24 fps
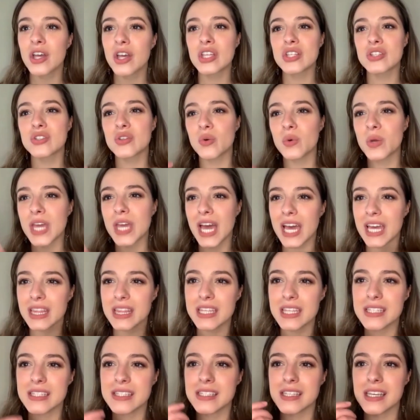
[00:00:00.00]
So we had
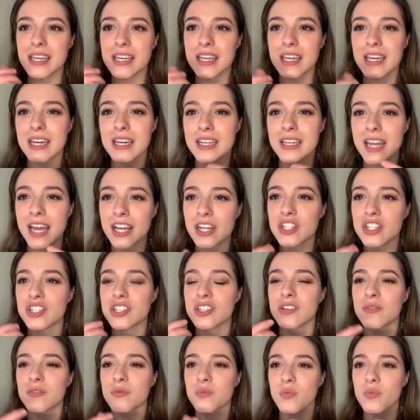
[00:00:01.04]
this like
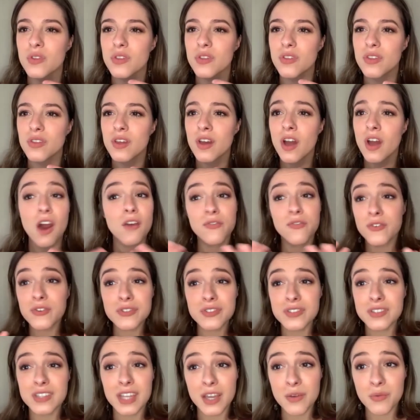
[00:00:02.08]
connection with, our
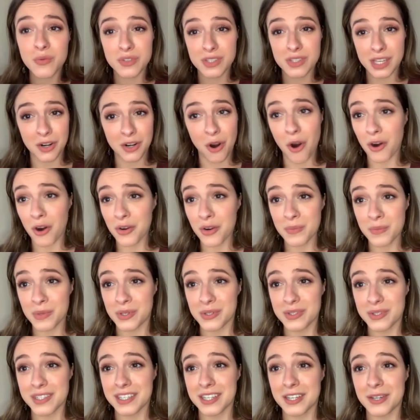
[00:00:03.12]
first date was at an art
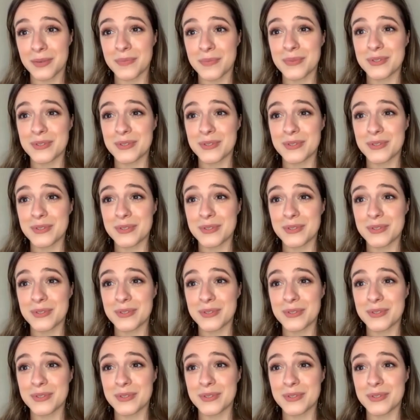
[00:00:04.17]
museum.